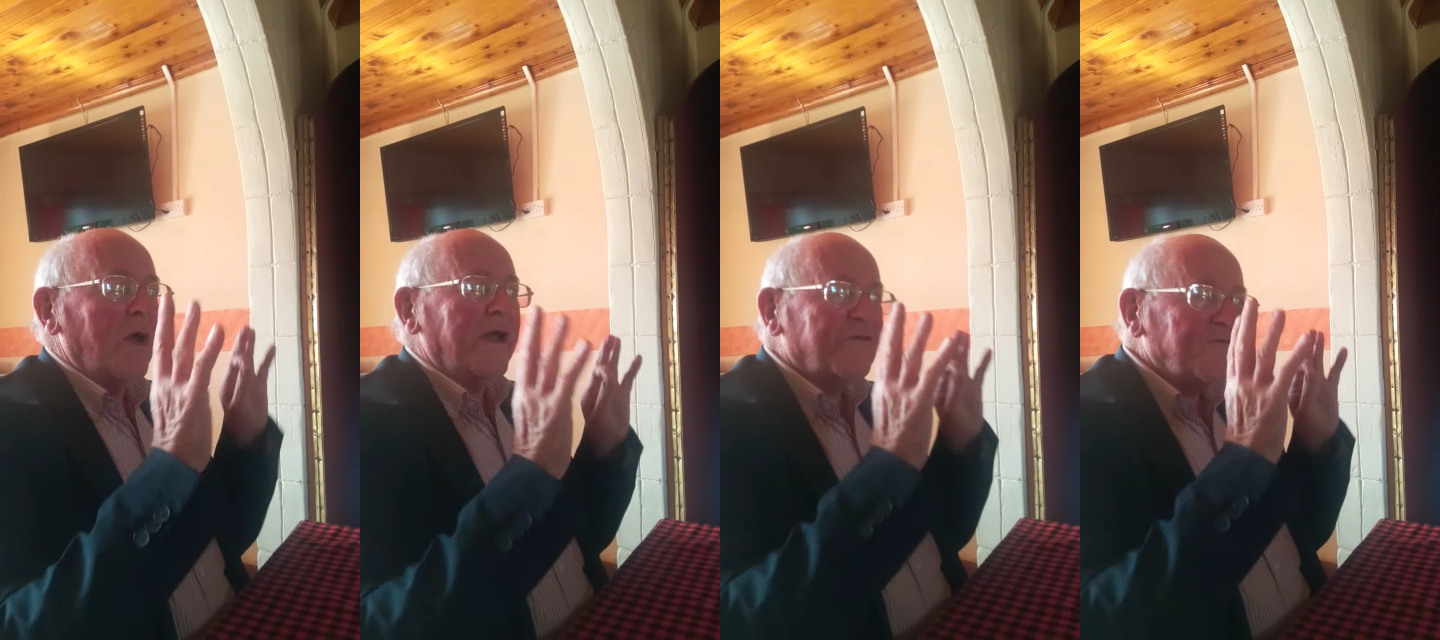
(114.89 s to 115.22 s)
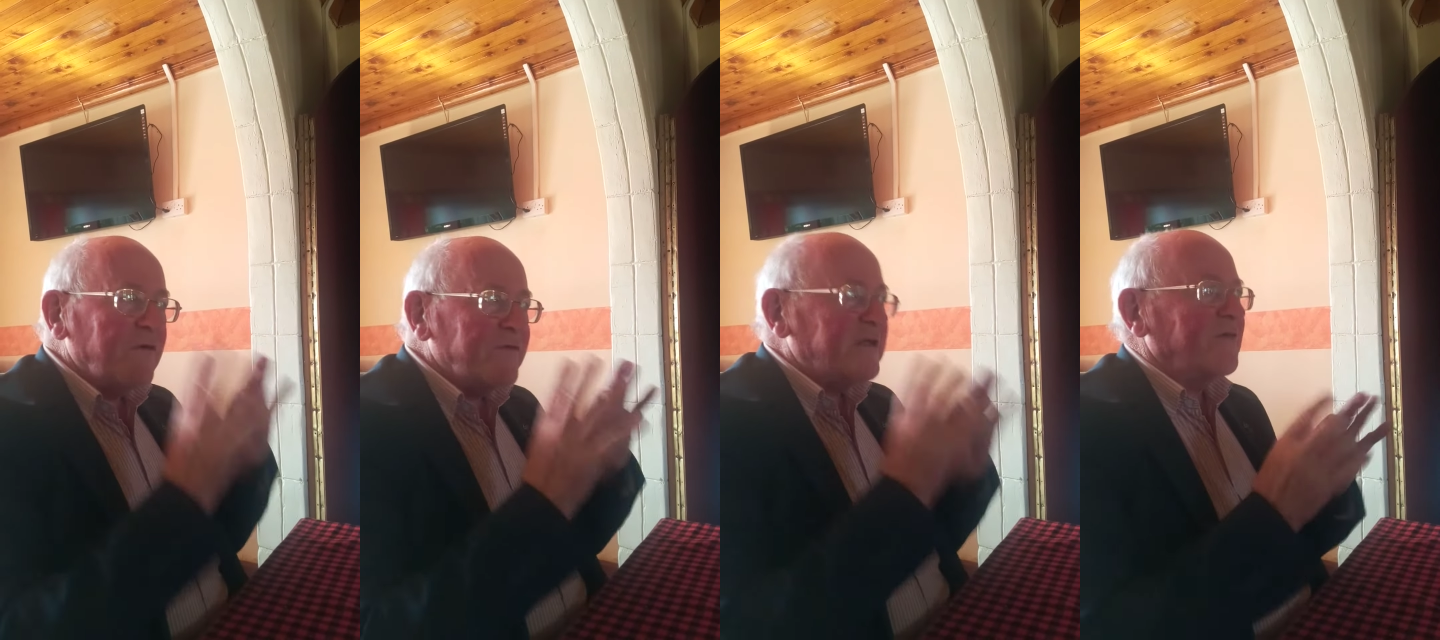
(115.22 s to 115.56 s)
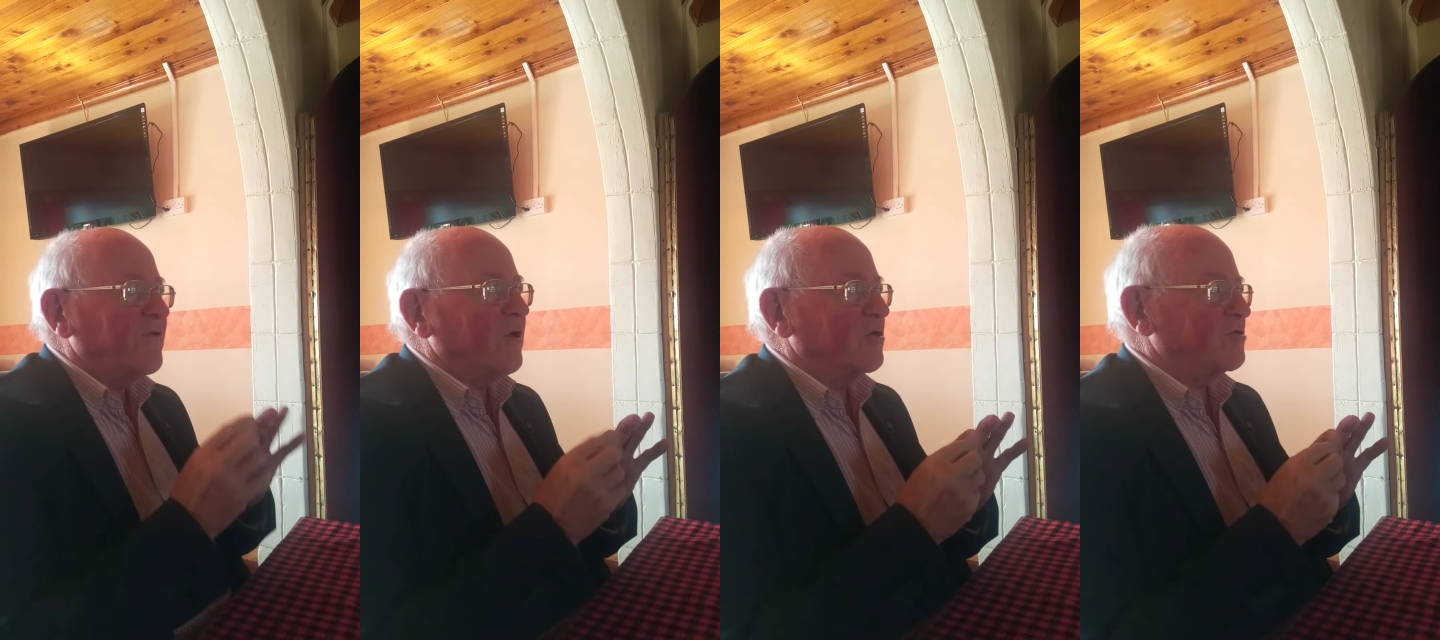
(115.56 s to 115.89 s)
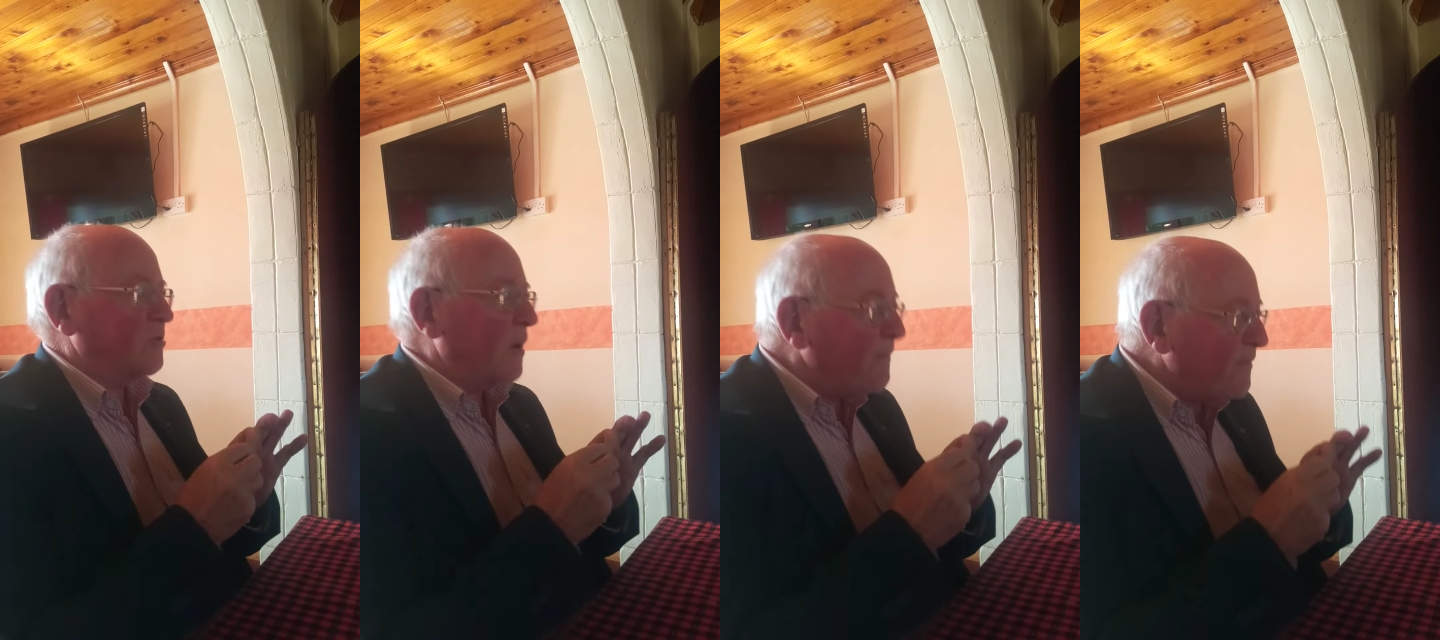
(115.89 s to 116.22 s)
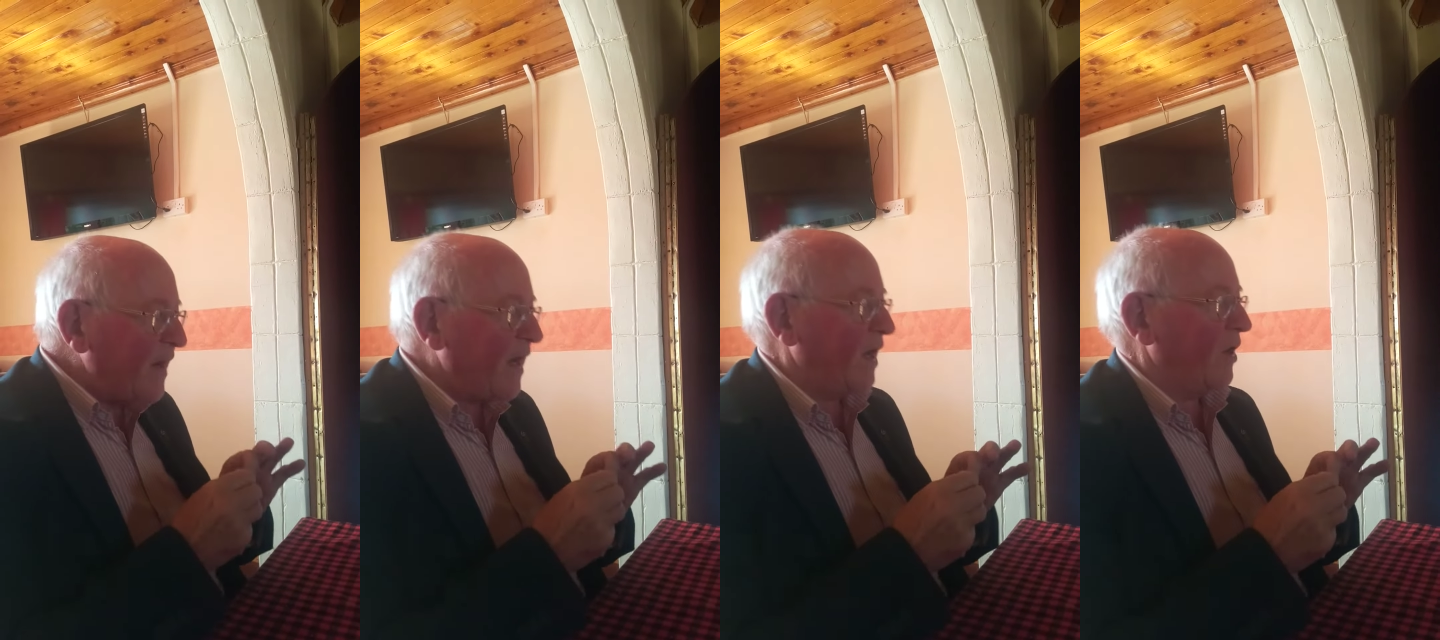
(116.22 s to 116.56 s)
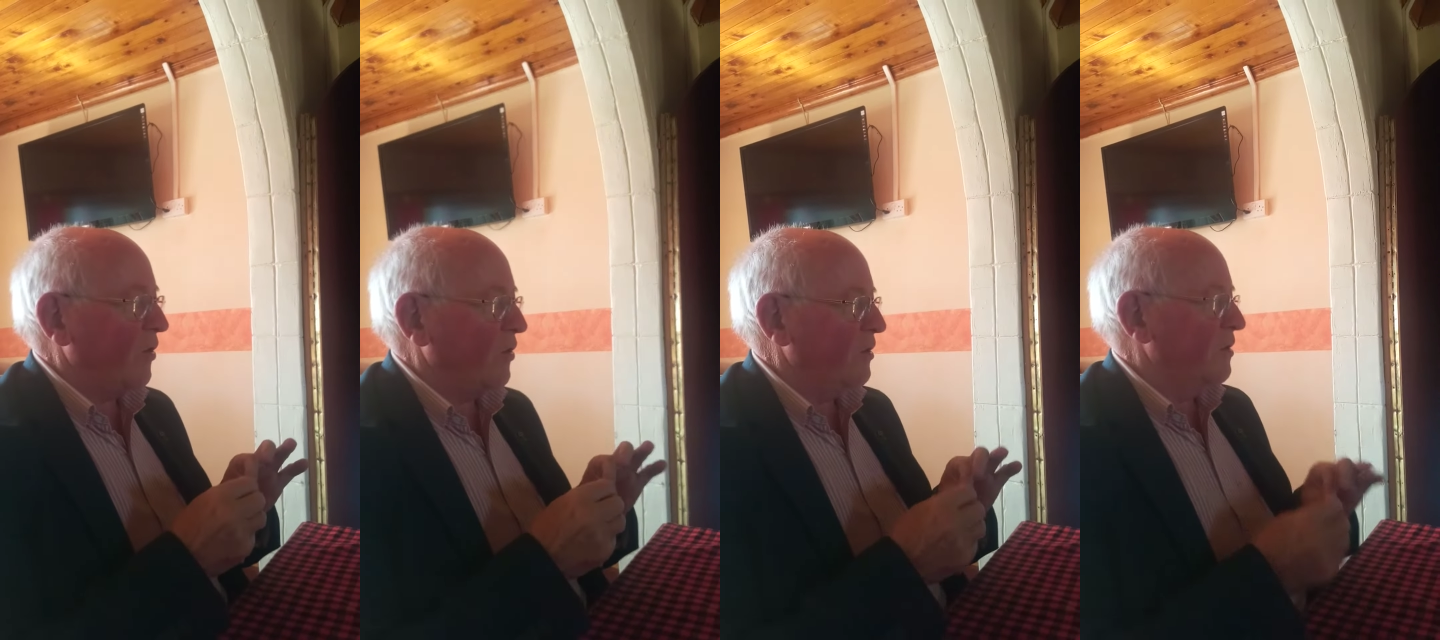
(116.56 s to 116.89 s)
It's very difficult to
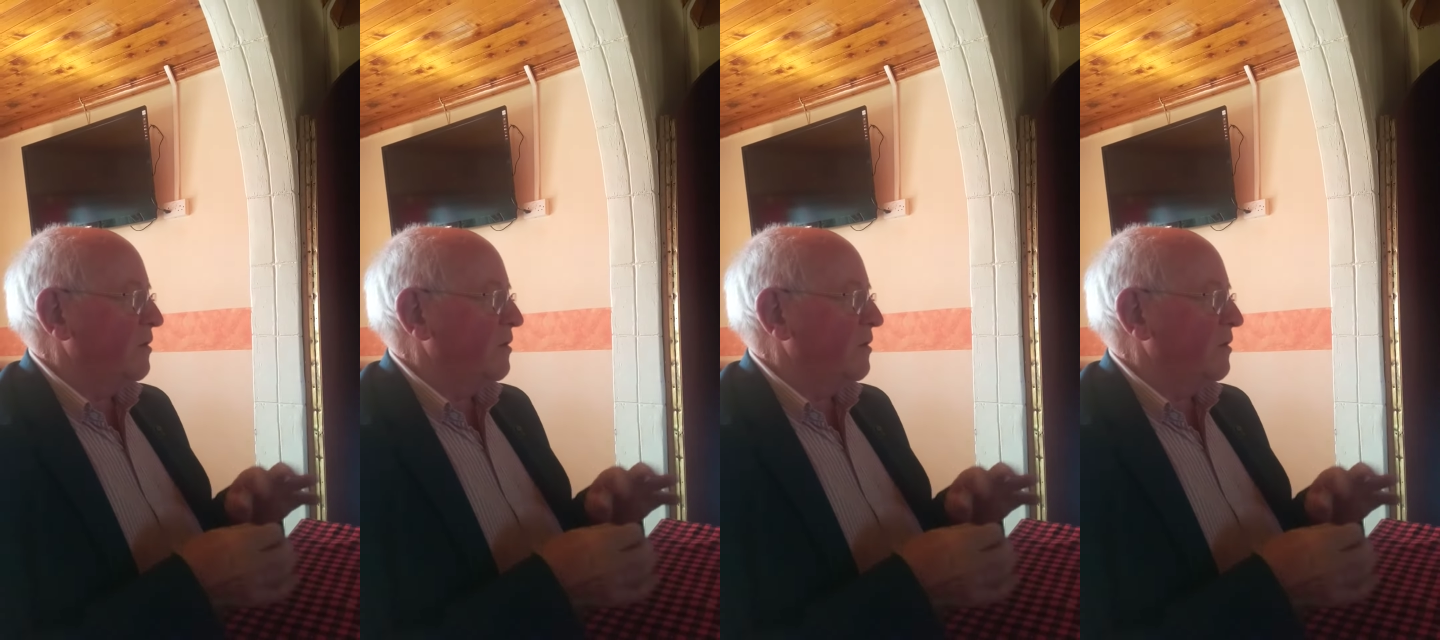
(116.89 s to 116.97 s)
compare